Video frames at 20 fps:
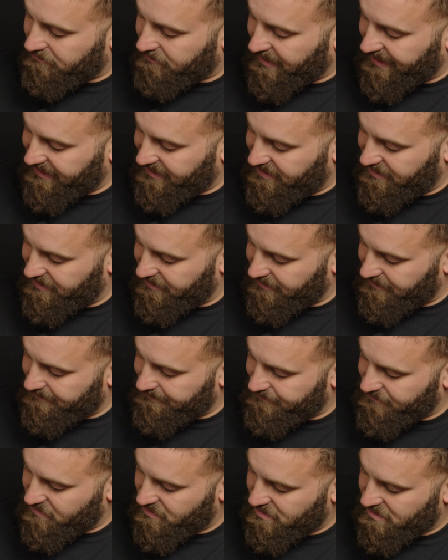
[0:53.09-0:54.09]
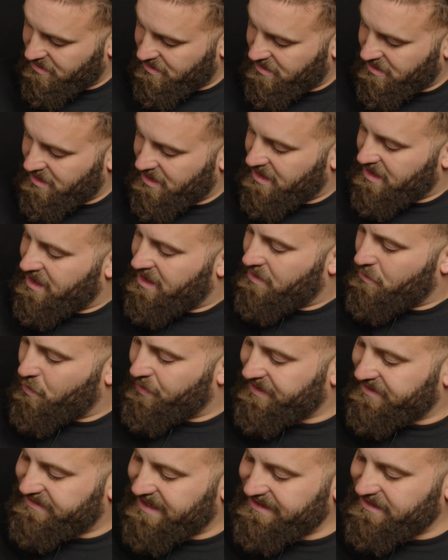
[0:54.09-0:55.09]
right here.
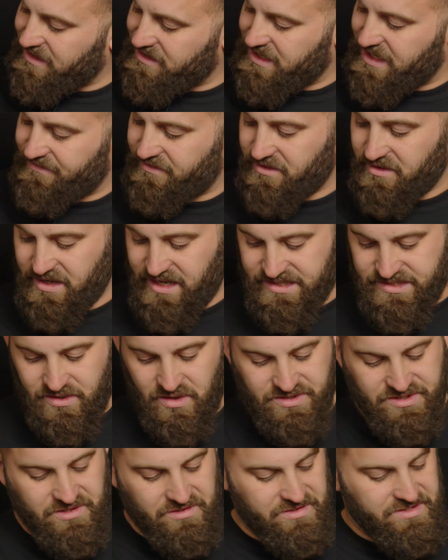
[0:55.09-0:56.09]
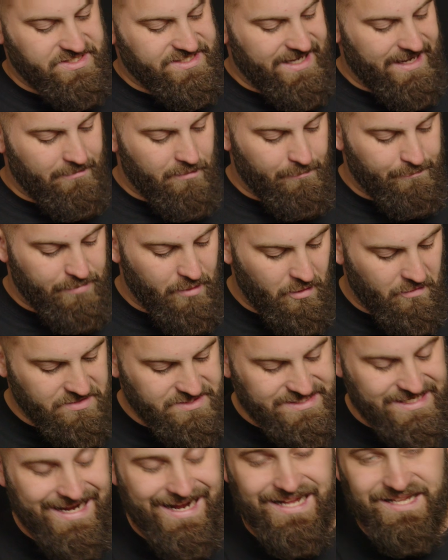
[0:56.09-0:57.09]
With the takedown lever, it's also the same on both
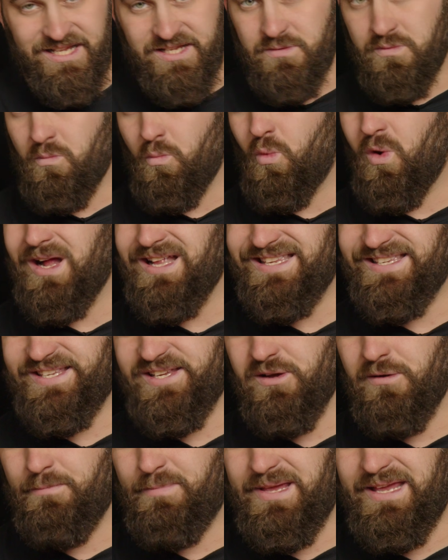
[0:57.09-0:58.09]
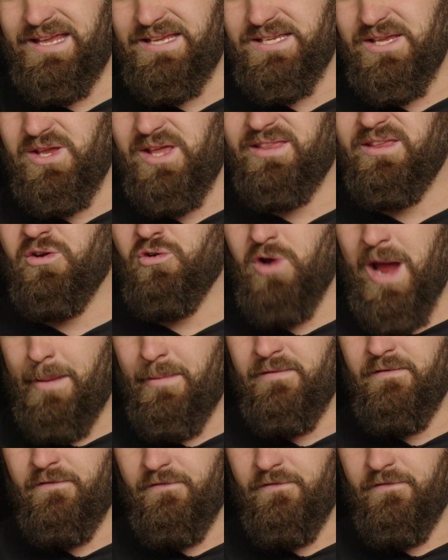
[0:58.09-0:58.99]
sides. It's one single piece, and you have to grab it